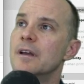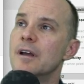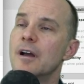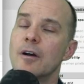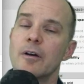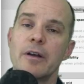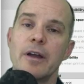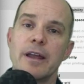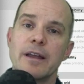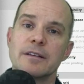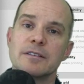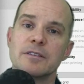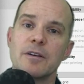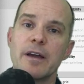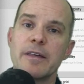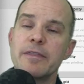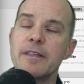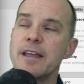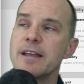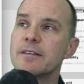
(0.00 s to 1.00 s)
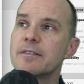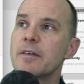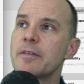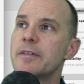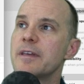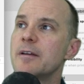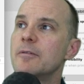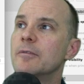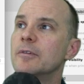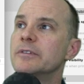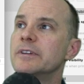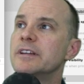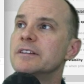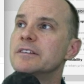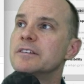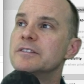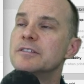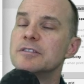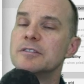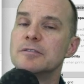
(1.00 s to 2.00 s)
Okay, so I think the thing we'll need to
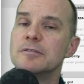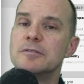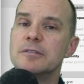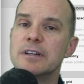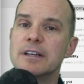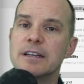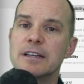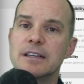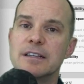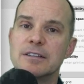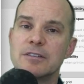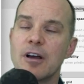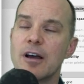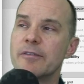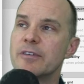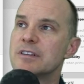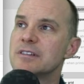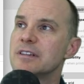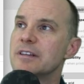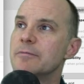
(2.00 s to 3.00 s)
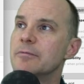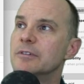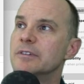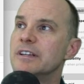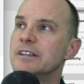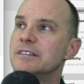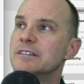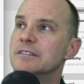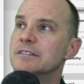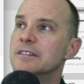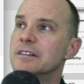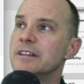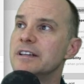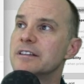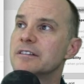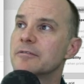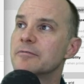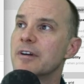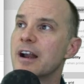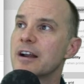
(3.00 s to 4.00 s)
do is obviously we'll need to delete
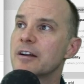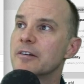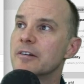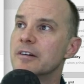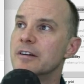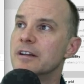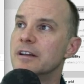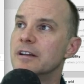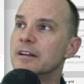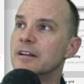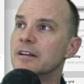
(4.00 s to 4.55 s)
the record.